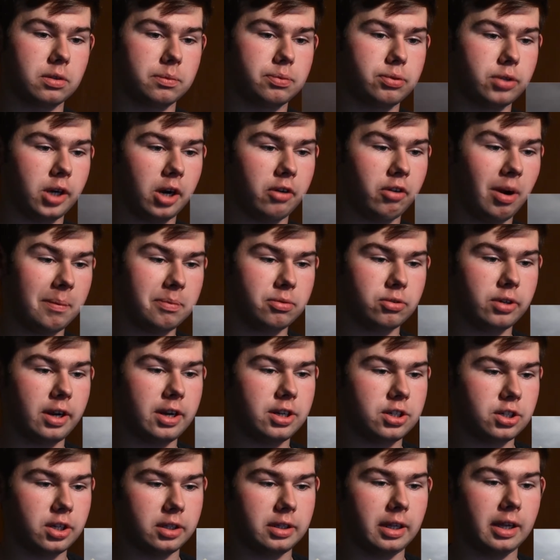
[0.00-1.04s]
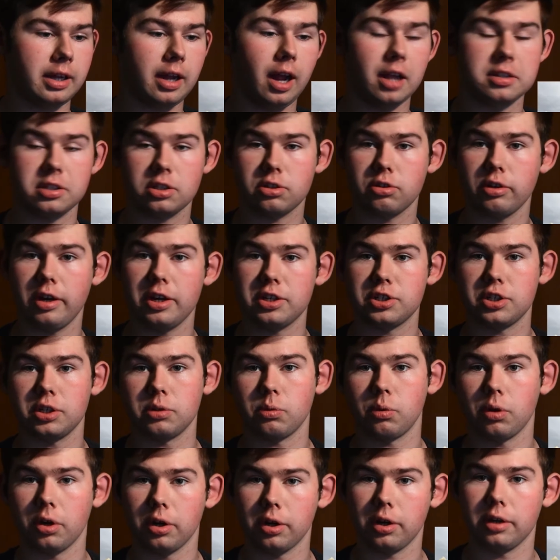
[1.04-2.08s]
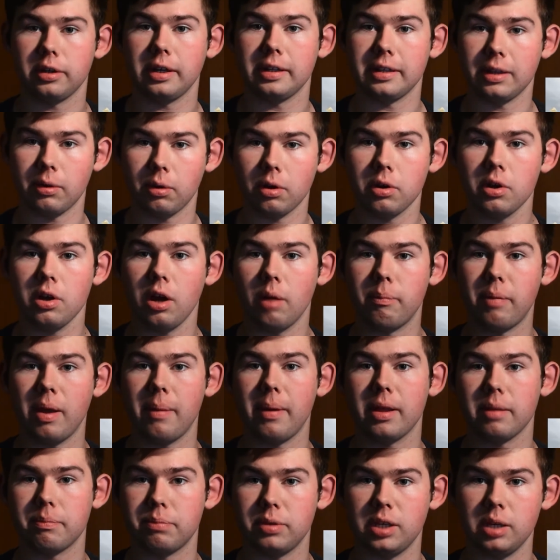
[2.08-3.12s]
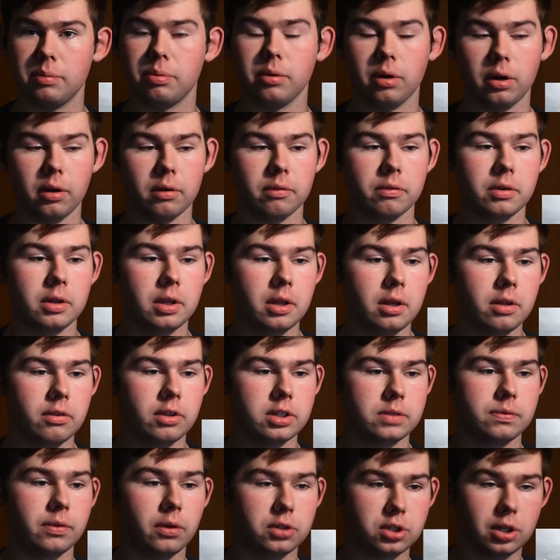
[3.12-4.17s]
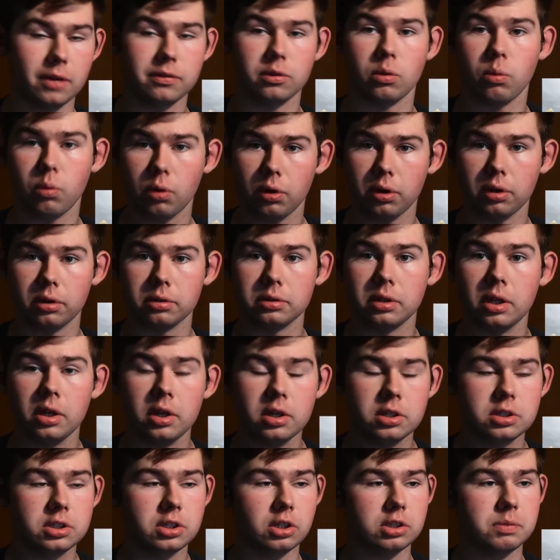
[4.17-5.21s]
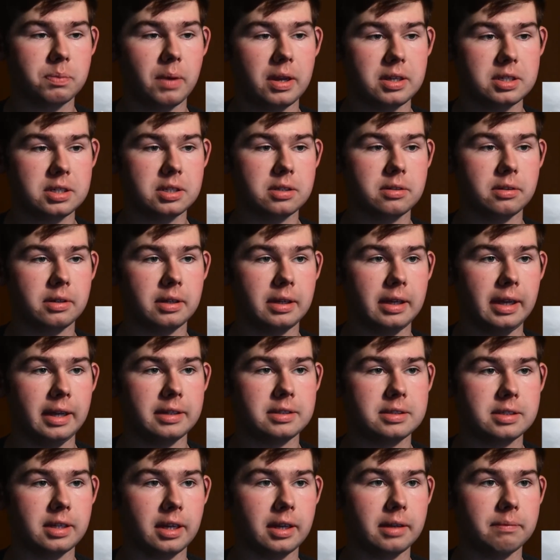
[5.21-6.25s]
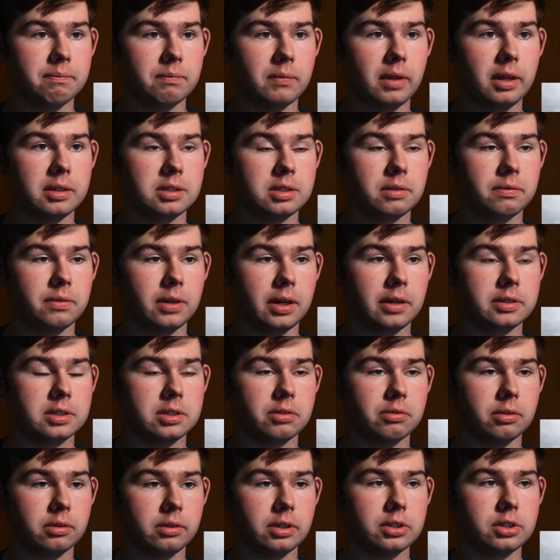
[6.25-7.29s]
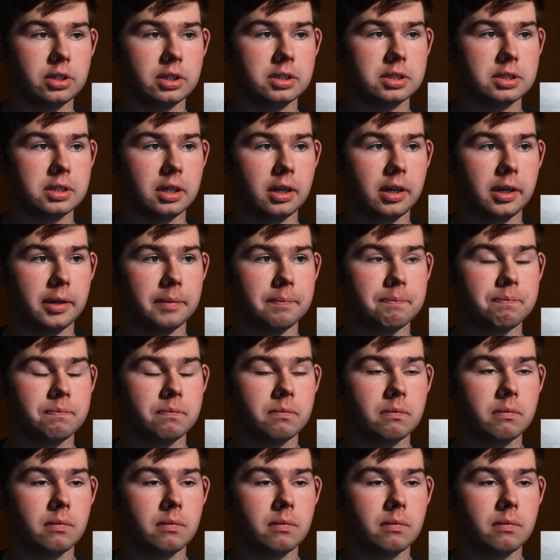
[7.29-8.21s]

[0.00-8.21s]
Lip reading: prayer, reparation, and consecration were heard, and they were obeyed by the people of this village around the world. So it's basically it's a religious story.